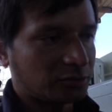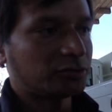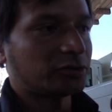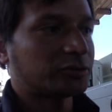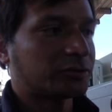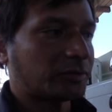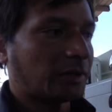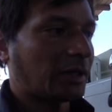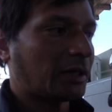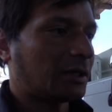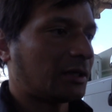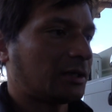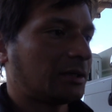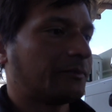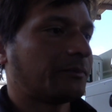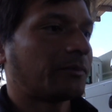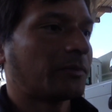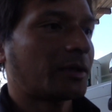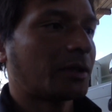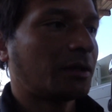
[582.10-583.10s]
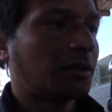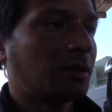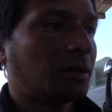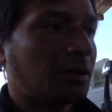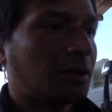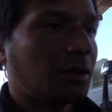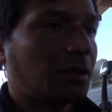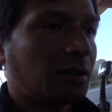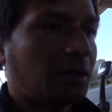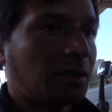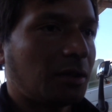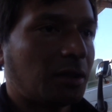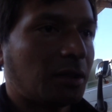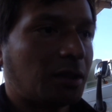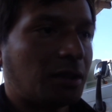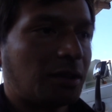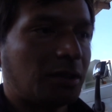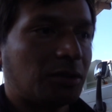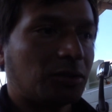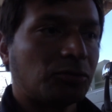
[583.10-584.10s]
just um,
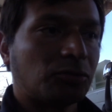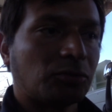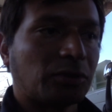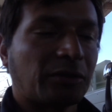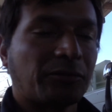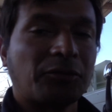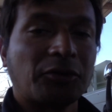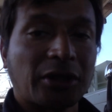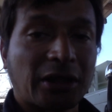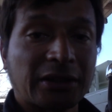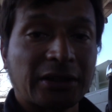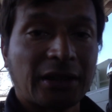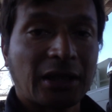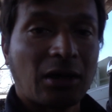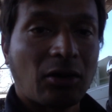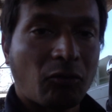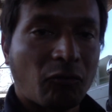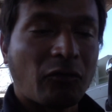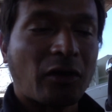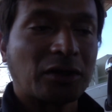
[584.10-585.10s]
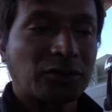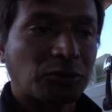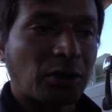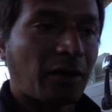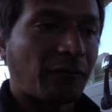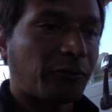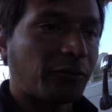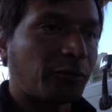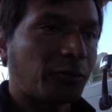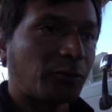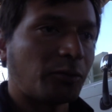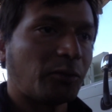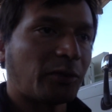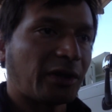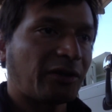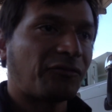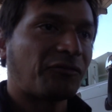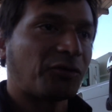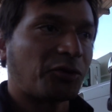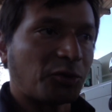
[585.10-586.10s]
uh, to give you an idea of what you have to
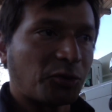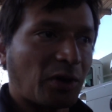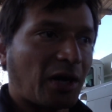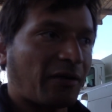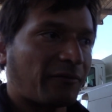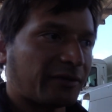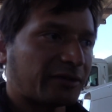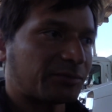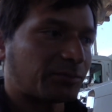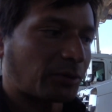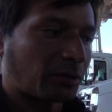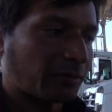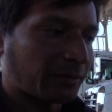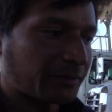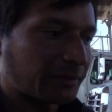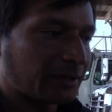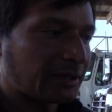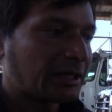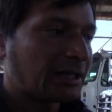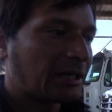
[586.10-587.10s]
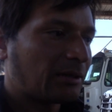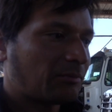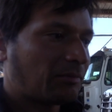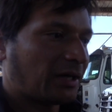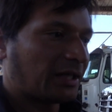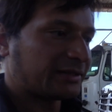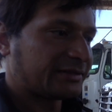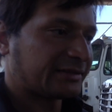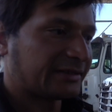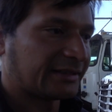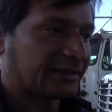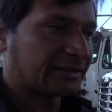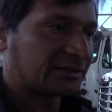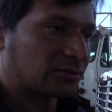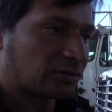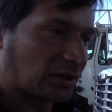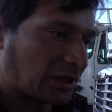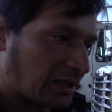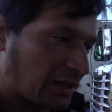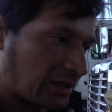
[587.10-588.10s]
do if you have this problem. But as it
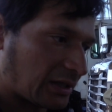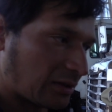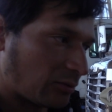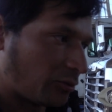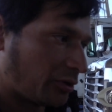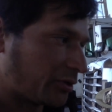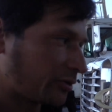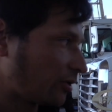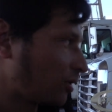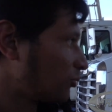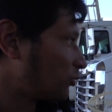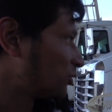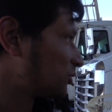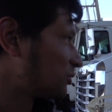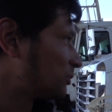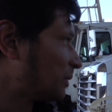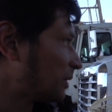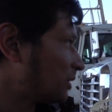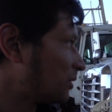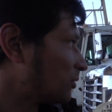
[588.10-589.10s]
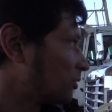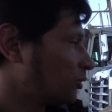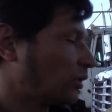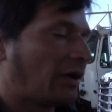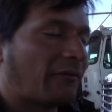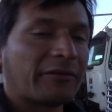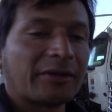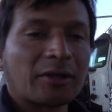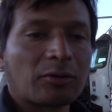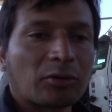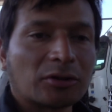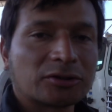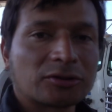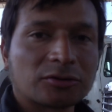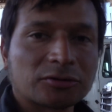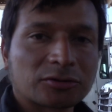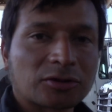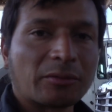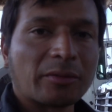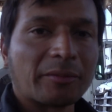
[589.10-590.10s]
is, uh, we're done with this video. You have any
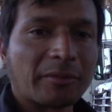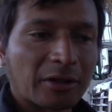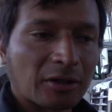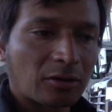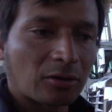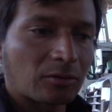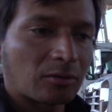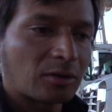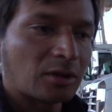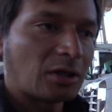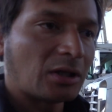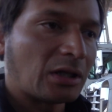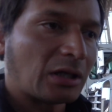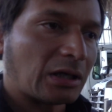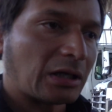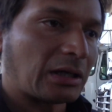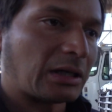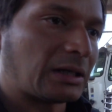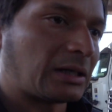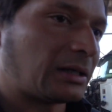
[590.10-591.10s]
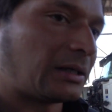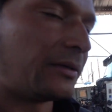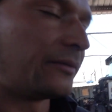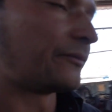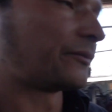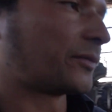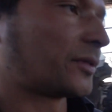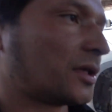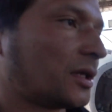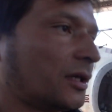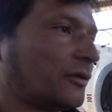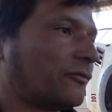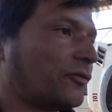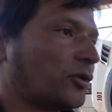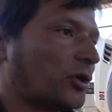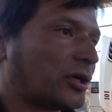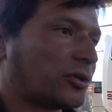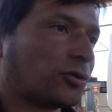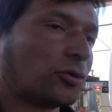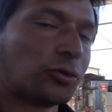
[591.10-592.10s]
questions, comment below. Um,
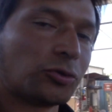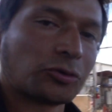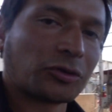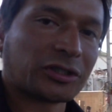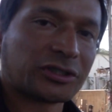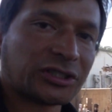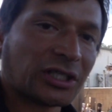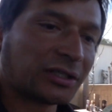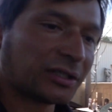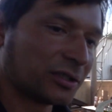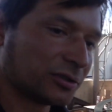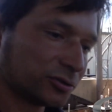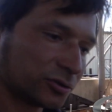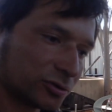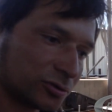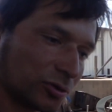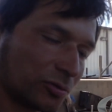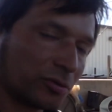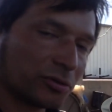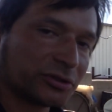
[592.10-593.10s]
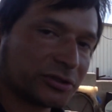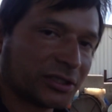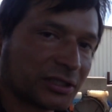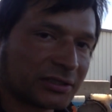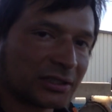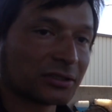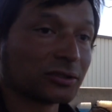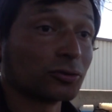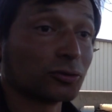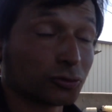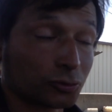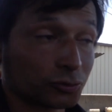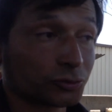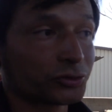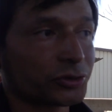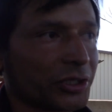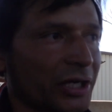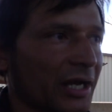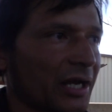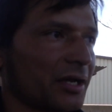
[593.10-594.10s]
if you are new to the channel, just double check and you
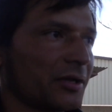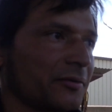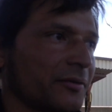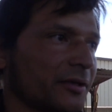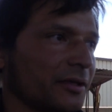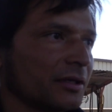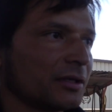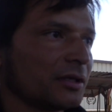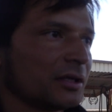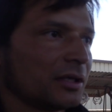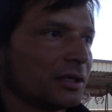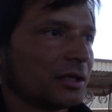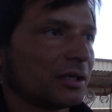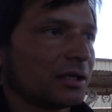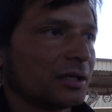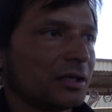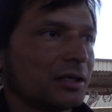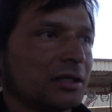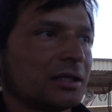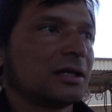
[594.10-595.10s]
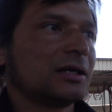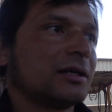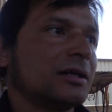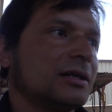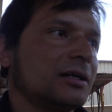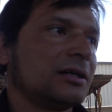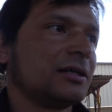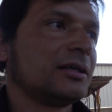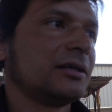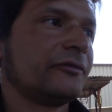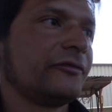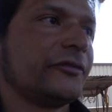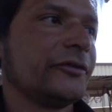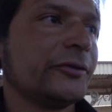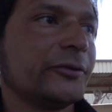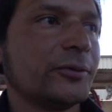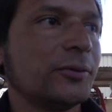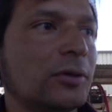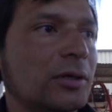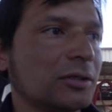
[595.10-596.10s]
subscribe. And uh, if
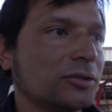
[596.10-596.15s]
you,